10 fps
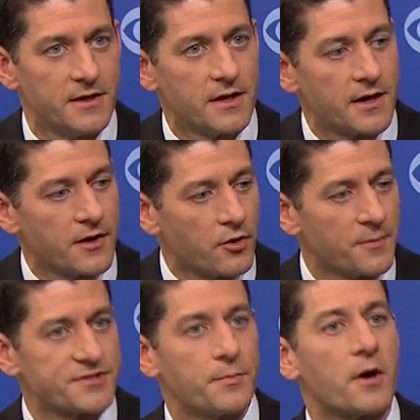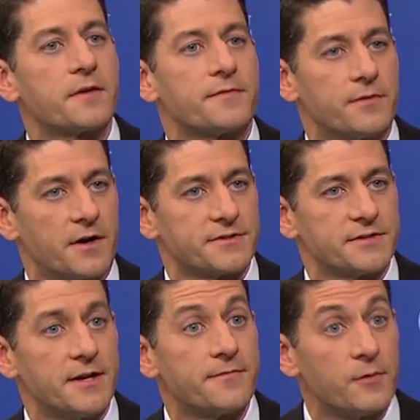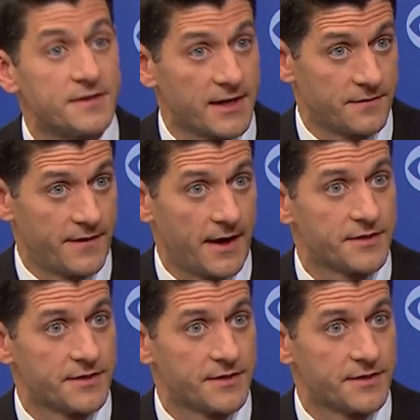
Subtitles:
an enormous market for us if we take advantage